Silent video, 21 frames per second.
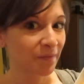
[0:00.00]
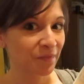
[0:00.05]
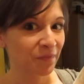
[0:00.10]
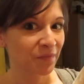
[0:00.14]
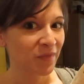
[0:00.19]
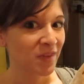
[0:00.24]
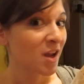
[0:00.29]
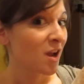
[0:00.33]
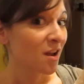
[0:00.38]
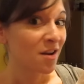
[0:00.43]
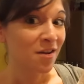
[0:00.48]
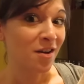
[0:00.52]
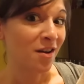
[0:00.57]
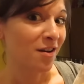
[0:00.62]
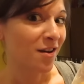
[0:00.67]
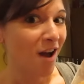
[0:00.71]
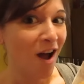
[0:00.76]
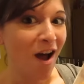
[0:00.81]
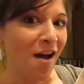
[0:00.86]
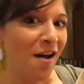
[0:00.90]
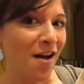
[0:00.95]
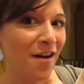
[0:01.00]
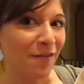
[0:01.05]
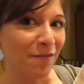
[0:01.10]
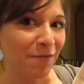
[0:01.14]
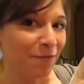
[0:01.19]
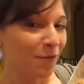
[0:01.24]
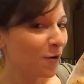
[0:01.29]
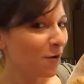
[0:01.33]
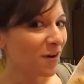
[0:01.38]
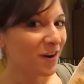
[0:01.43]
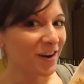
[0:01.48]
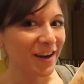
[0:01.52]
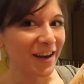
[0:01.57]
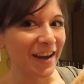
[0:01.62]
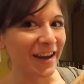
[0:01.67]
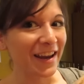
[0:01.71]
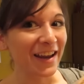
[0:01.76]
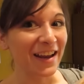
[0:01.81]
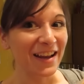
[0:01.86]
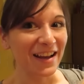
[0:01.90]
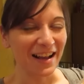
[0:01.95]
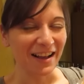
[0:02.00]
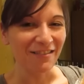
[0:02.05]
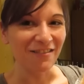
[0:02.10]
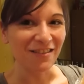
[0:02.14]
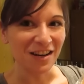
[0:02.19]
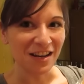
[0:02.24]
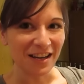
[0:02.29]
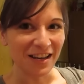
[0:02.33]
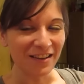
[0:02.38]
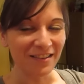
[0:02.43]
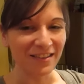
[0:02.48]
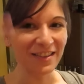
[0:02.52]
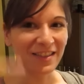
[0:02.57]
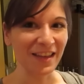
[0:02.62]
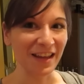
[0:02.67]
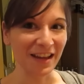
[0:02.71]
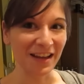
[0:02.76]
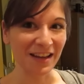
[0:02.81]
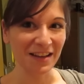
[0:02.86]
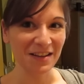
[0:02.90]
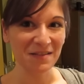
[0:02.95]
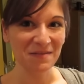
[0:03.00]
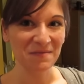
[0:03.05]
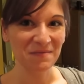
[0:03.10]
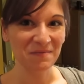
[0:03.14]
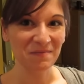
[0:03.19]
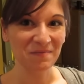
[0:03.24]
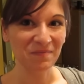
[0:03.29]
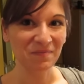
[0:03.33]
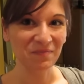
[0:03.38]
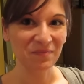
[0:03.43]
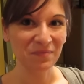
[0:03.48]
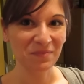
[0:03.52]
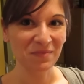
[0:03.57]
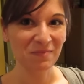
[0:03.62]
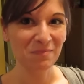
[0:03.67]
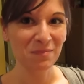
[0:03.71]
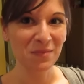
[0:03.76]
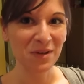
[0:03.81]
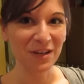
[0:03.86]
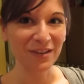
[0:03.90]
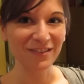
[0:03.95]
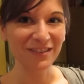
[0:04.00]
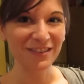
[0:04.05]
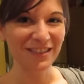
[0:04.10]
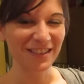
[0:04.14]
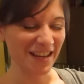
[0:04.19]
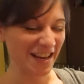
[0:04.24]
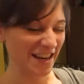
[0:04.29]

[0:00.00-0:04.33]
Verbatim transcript: Uh, not 40. What do you think? Not 40.